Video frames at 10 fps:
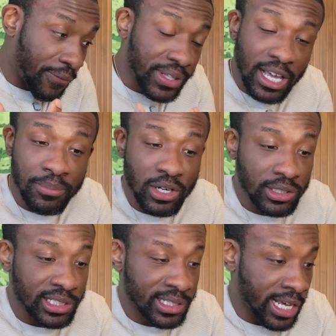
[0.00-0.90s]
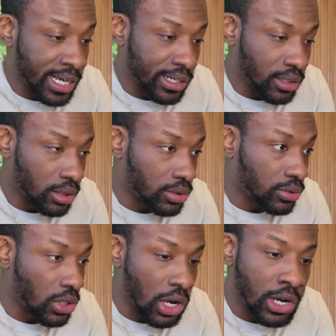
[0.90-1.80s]
I feel like I've been on this thing
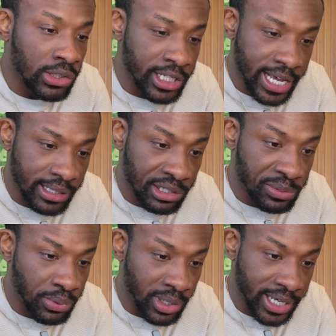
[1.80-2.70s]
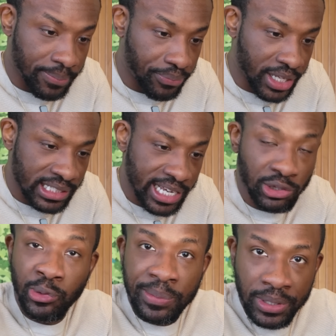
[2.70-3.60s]
all day at this point. It's like
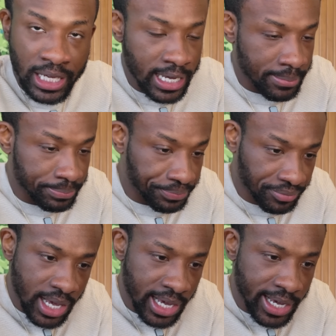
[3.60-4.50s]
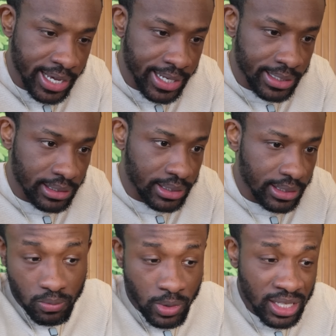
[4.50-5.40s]
3 p.m. and
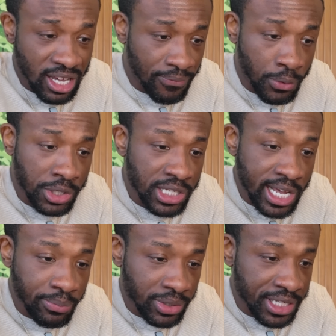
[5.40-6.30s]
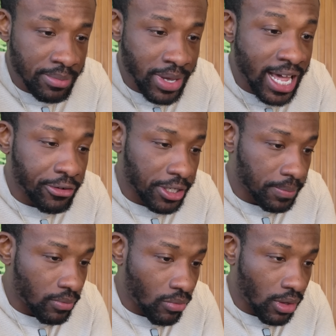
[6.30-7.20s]
we're at like 49% battery,
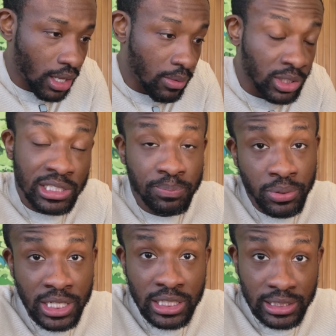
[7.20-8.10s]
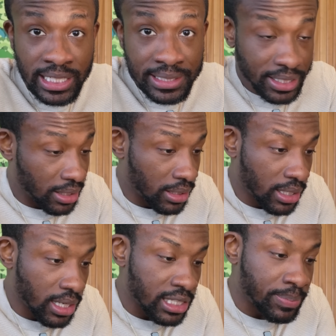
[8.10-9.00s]
which is pretty decent,
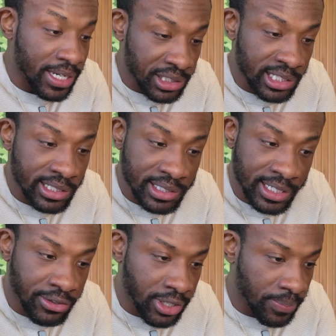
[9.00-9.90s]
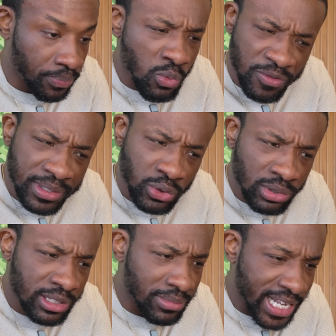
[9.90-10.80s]
especially considering we've been
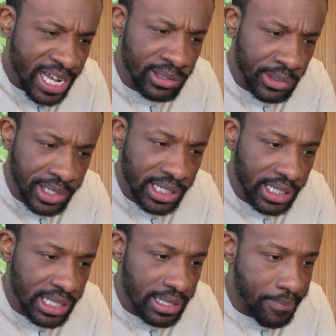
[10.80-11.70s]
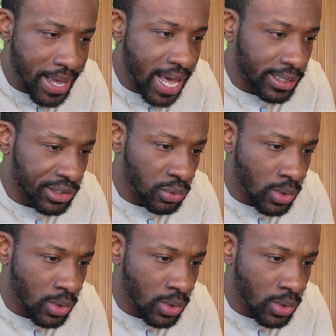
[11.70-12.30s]
doing some downloading in the back as